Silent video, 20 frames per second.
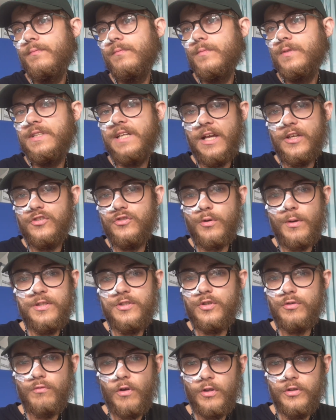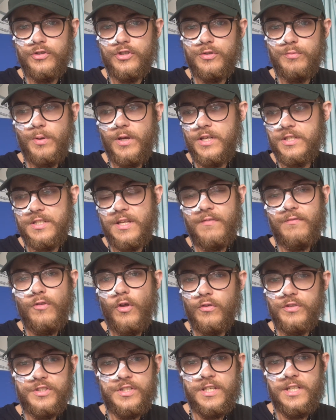gastroenterologist person, I've
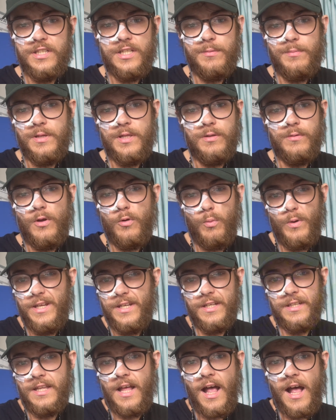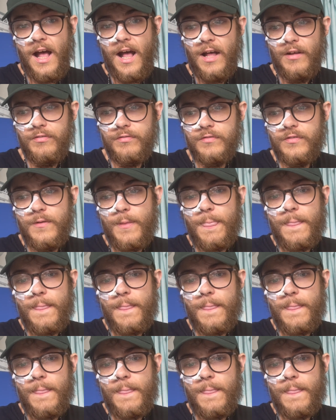not seen him in a week and a half.